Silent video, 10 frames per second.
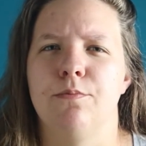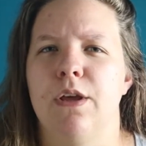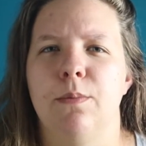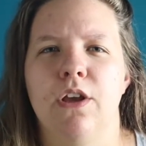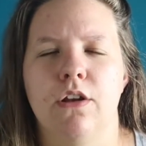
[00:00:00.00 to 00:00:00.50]

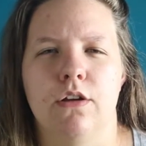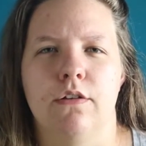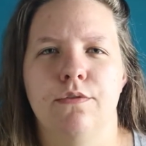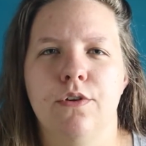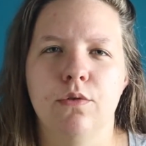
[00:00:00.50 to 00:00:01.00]
maybe in
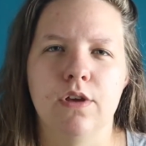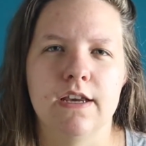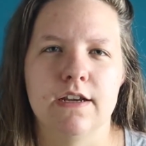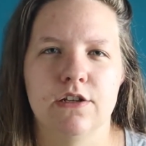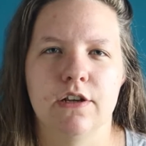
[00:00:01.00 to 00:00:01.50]
a few
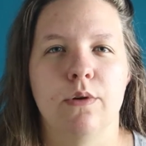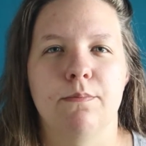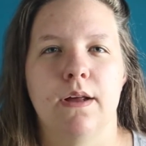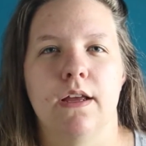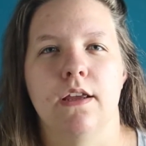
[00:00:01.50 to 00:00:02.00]
years when my